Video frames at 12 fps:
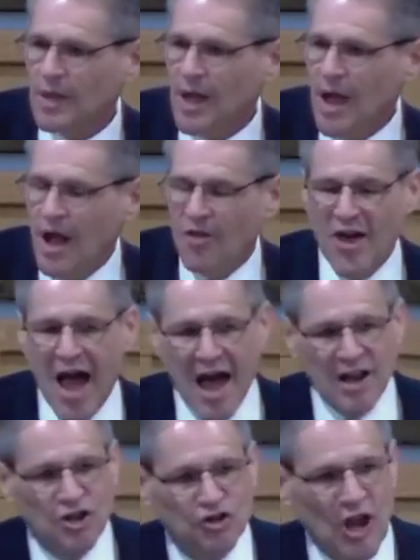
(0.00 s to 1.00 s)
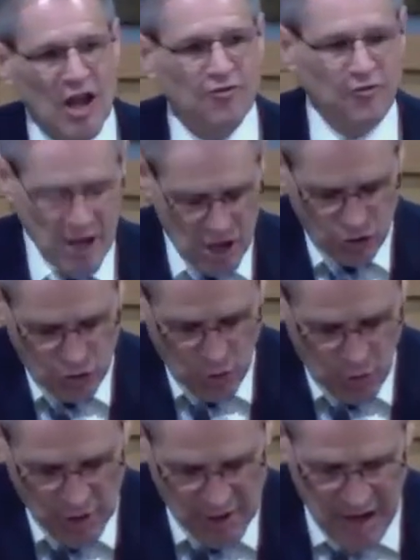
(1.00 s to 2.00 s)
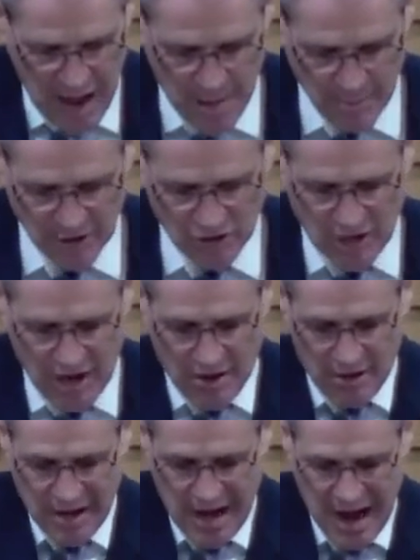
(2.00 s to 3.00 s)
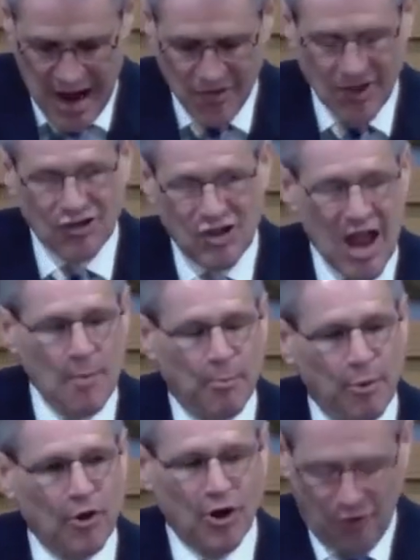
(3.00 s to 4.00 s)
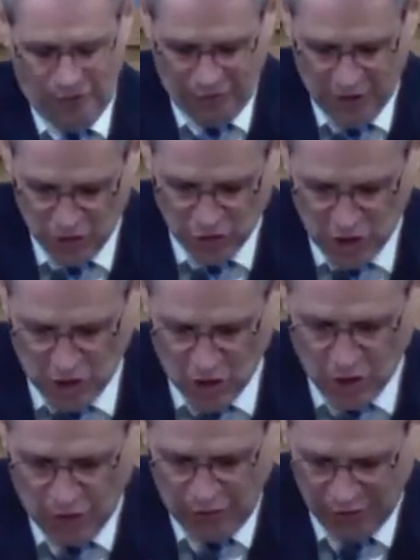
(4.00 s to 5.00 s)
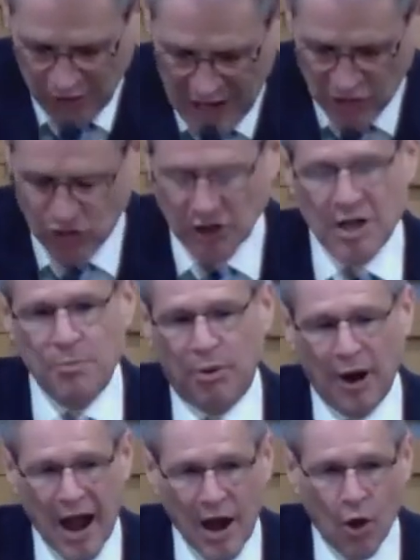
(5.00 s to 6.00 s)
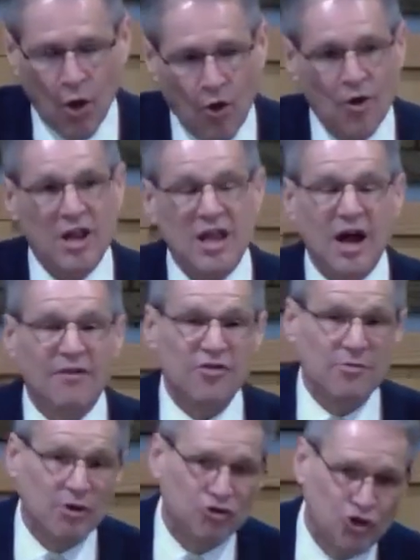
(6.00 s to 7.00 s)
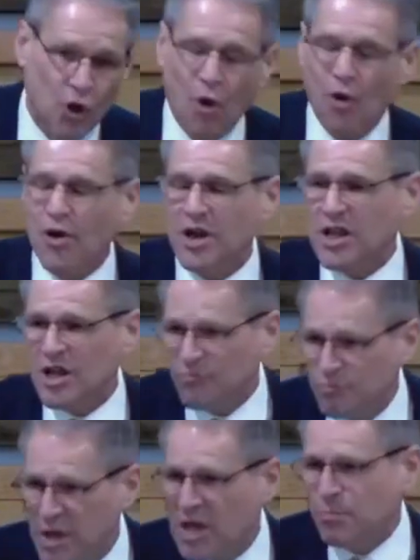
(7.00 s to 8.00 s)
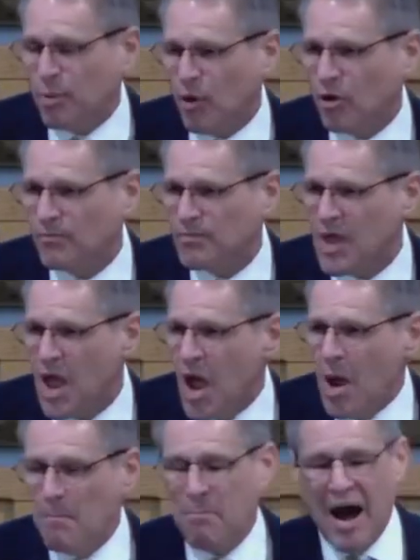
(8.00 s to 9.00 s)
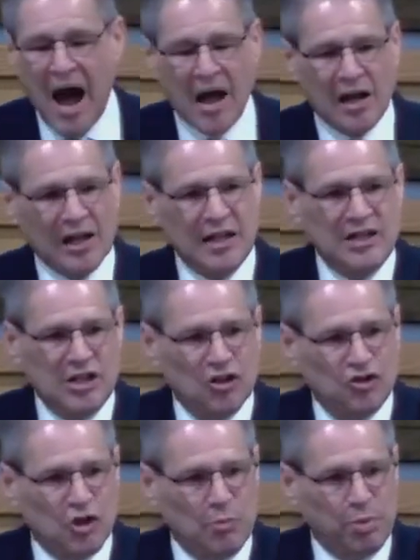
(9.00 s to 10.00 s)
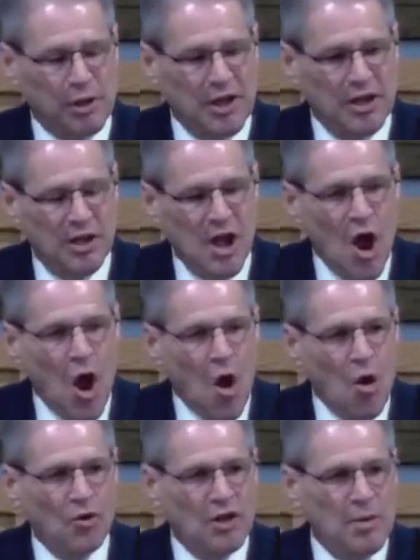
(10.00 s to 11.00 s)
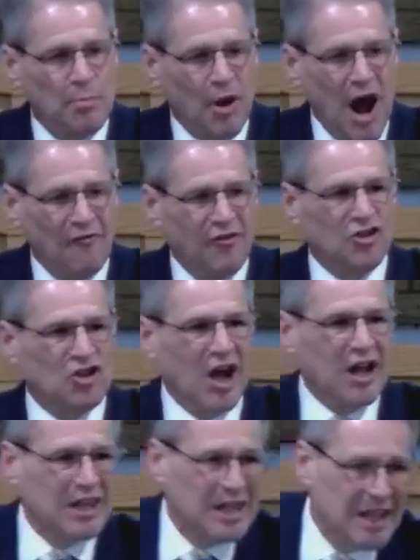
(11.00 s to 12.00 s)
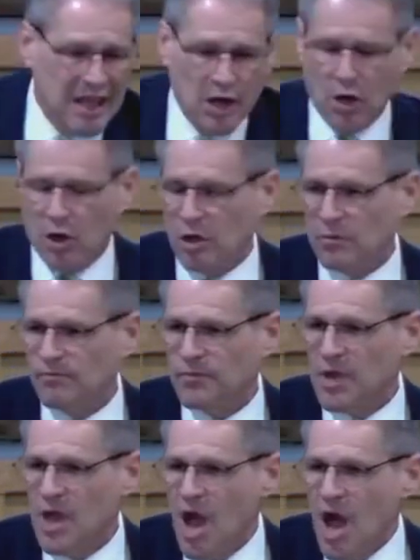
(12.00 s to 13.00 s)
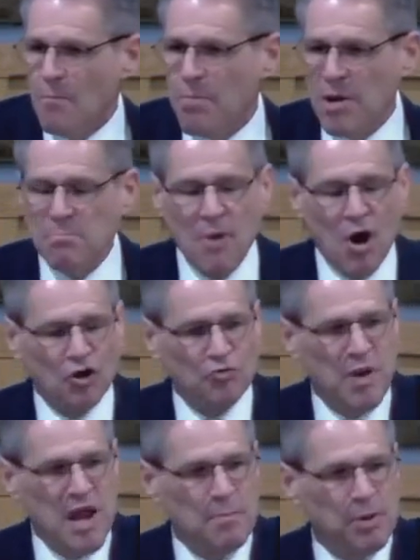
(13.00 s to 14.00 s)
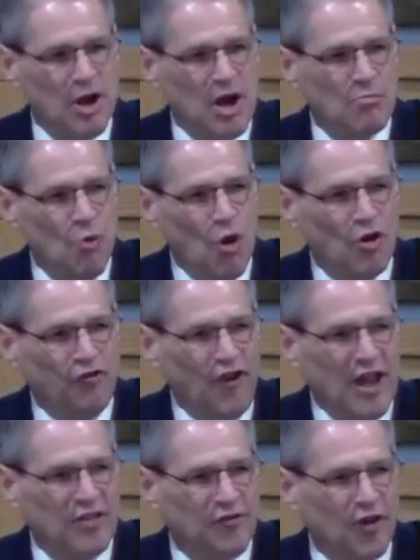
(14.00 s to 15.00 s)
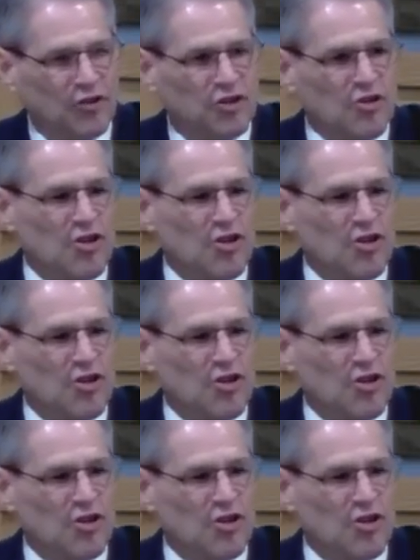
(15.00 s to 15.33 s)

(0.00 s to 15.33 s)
That is a visual commentary on the temporal, physical, fleshly priority of the majority of people. Bodily discipline only profits a little but most people are more faithful to the